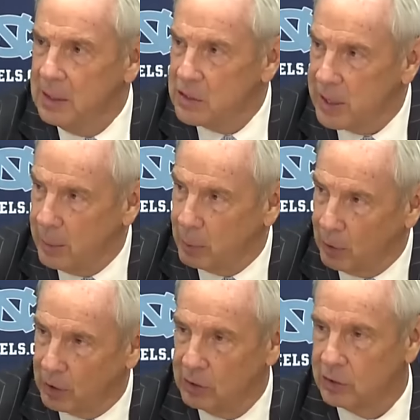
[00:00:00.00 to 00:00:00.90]
Sam
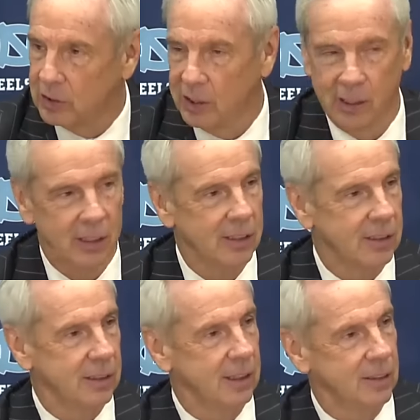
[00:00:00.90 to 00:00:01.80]
Perkins is here
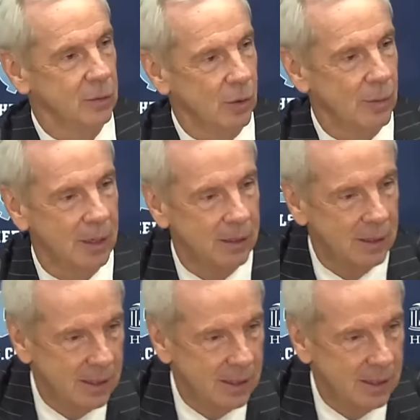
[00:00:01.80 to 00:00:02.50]
and one of my